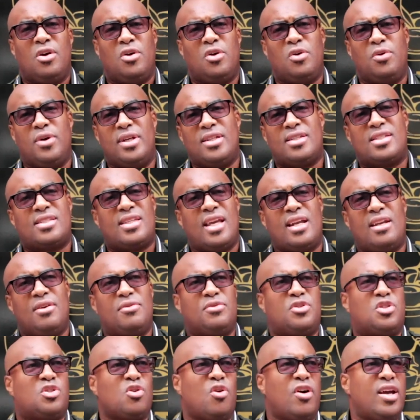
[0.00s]
who instead
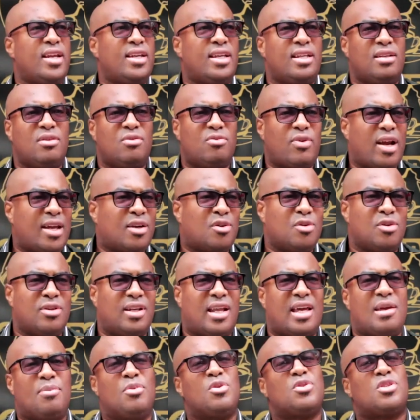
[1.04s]
of joining record
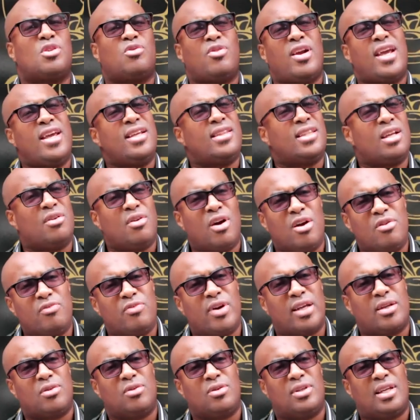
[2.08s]
labels, created their own
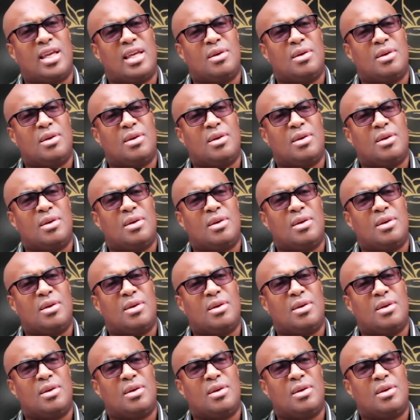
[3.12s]
record